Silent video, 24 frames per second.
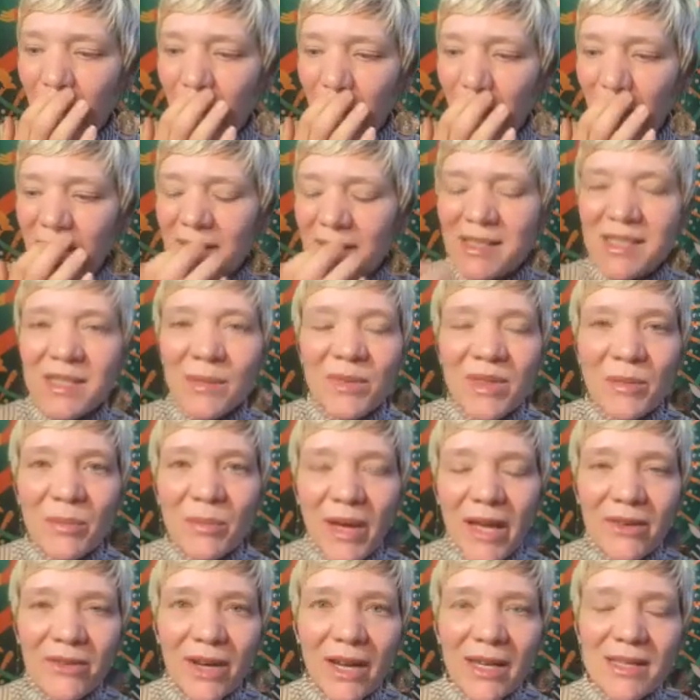On some of the
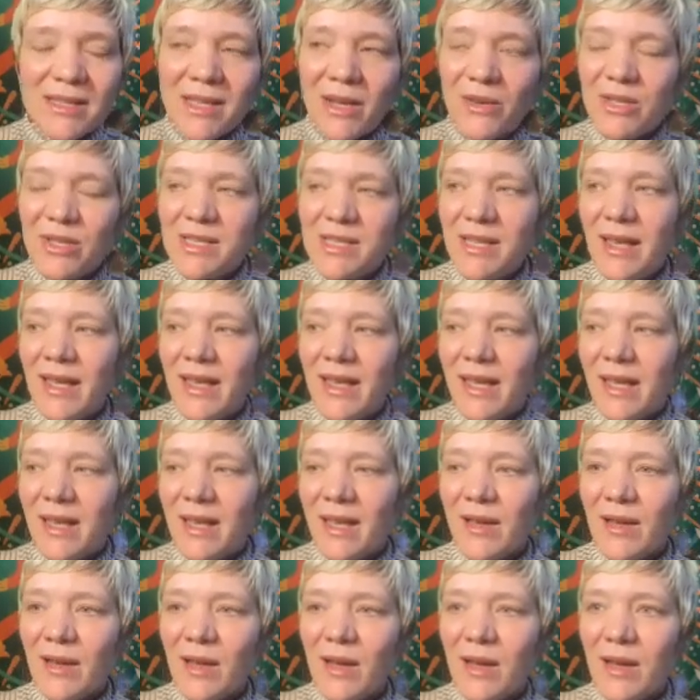bike rides I was
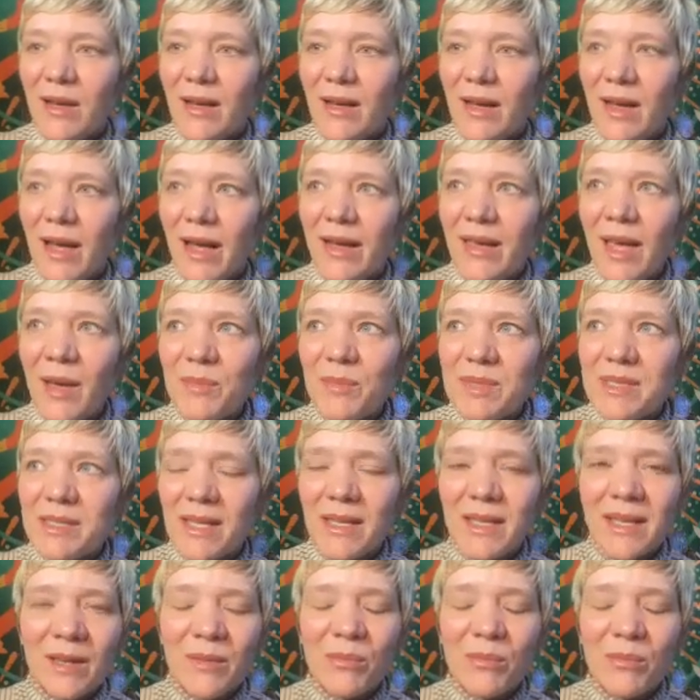taking, I kept
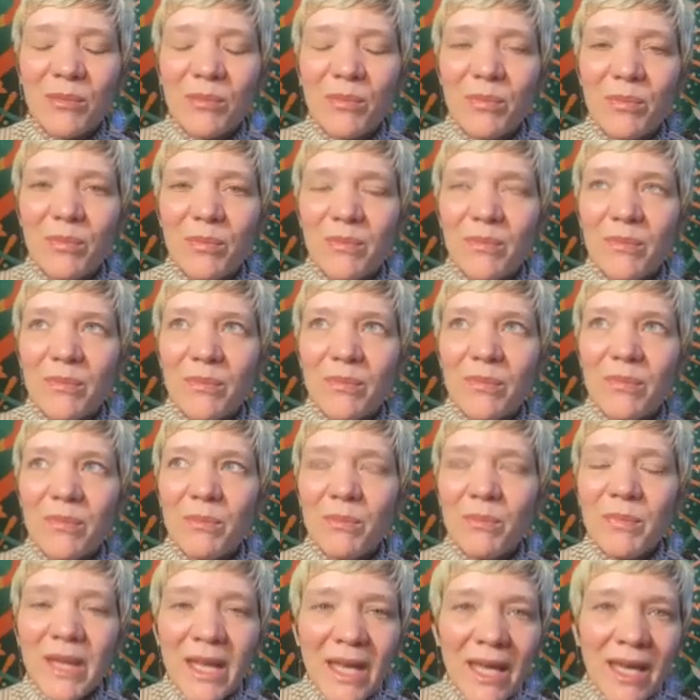seeing
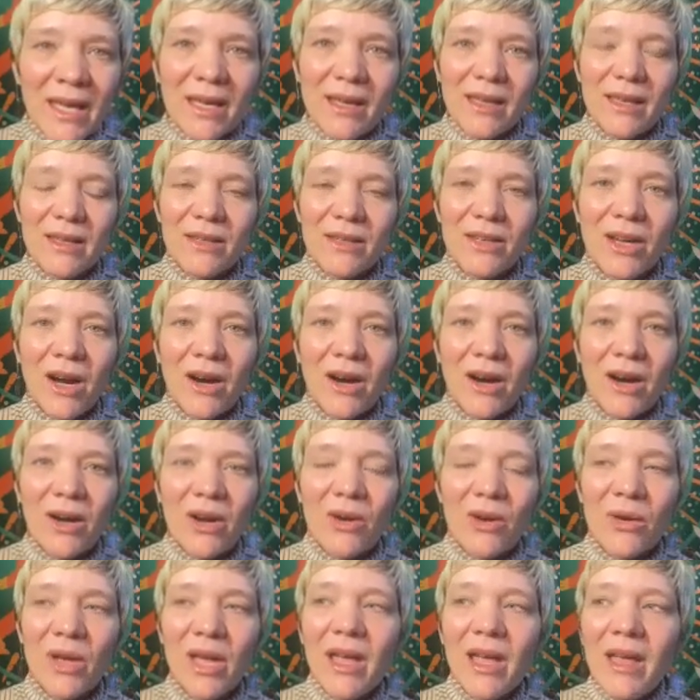pink yarrow,
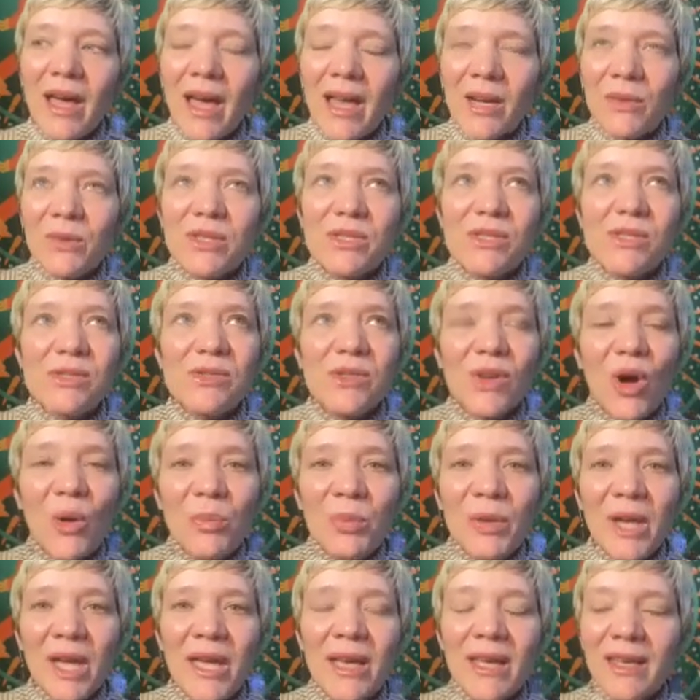and it was so
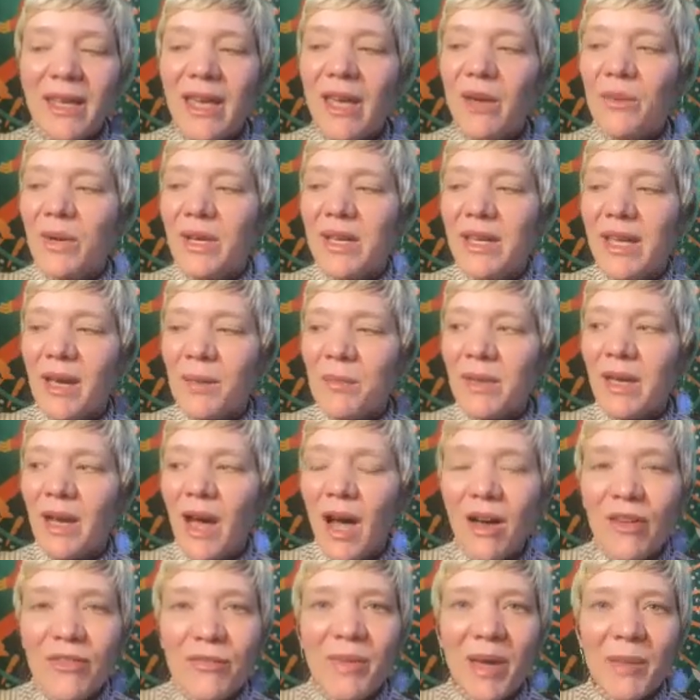pink it would get me
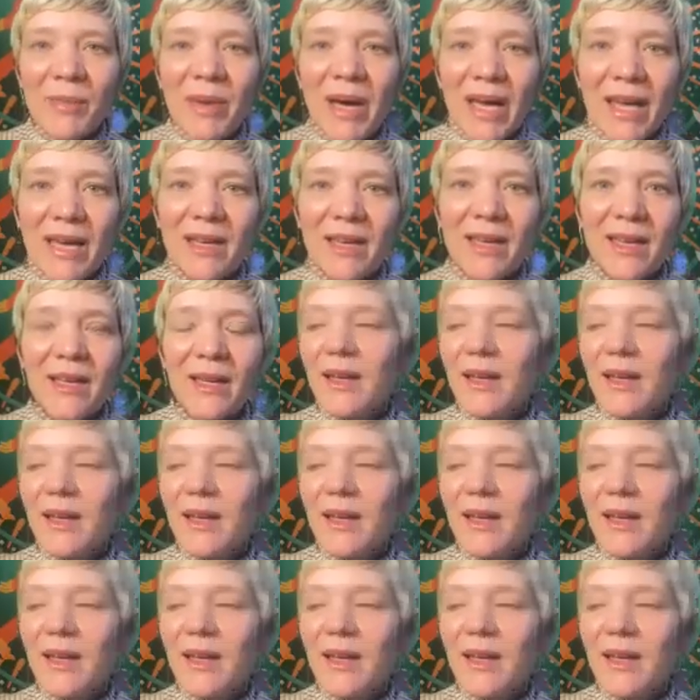off my bike.